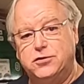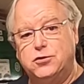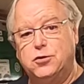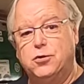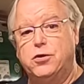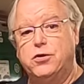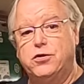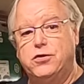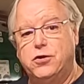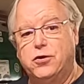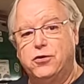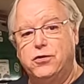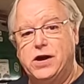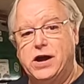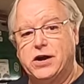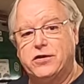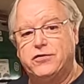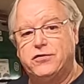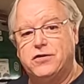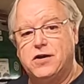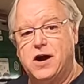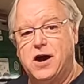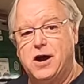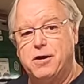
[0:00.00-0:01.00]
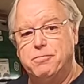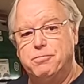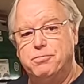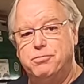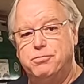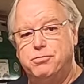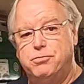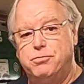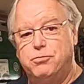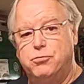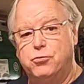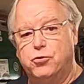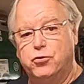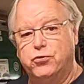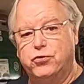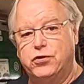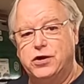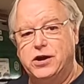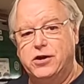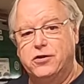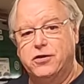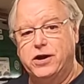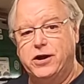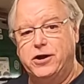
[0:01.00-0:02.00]
So until next time, we'll
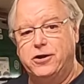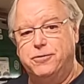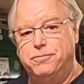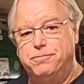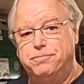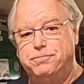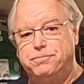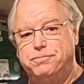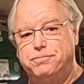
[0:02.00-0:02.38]
see you later.